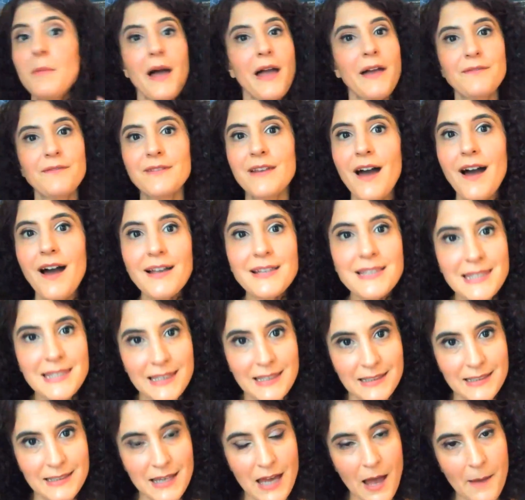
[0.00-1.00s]
I have not
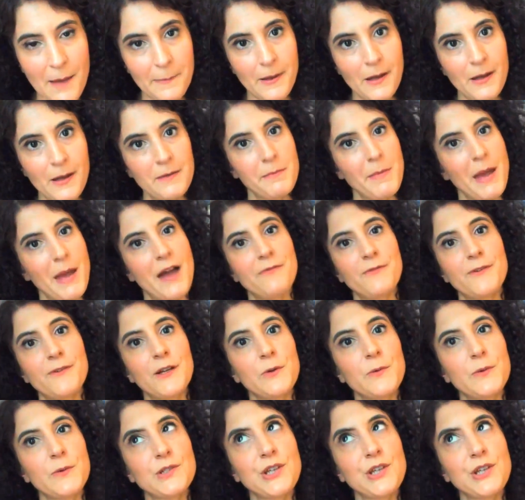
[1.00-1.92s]
seen Top Gun Maverick,